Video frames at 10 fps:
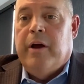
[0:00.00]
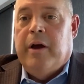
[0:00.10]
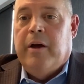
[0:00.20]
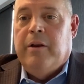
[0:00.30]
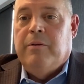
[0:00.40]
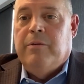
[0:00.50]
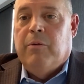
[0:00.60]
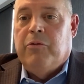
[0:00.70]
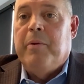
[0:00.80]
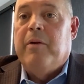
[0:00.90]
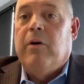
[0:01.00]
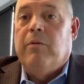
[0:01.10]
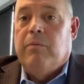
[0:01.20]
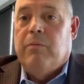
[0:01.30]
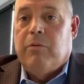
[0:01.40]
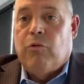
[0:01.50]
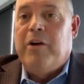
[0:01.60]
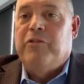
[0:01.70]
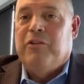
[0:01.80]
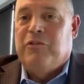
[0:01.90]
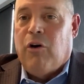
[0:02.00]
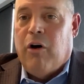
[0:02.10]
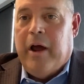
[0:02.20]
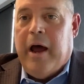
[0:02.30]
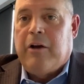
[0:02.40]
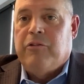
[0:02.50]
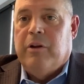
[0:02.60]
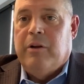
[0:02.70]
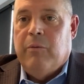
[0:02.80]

and there was a bit of a crisis call to action,